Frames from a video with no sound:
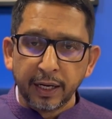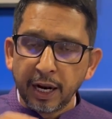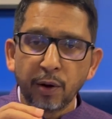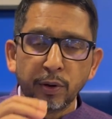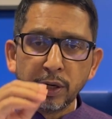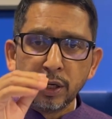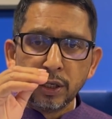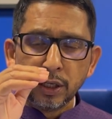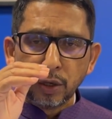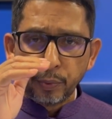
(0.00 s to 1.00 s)
Now,
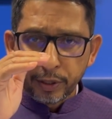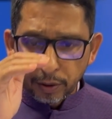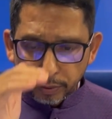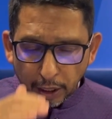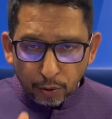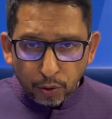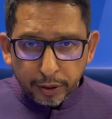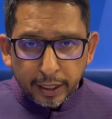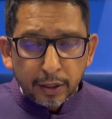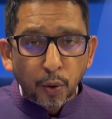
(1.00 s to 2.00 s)
when you have
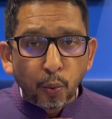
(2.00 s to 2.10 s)
downloaded,